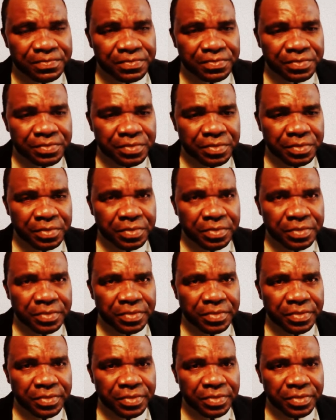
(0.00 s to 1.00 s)

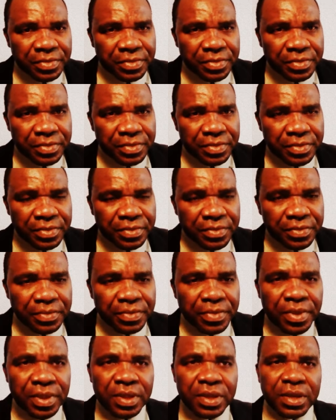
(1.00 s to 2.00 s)

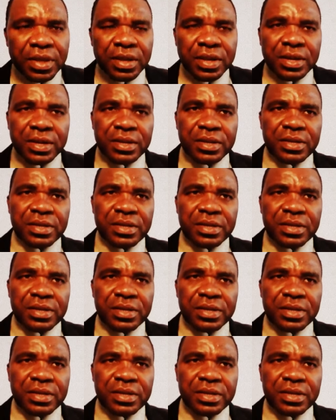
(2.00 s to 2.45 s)
Nobody speaks.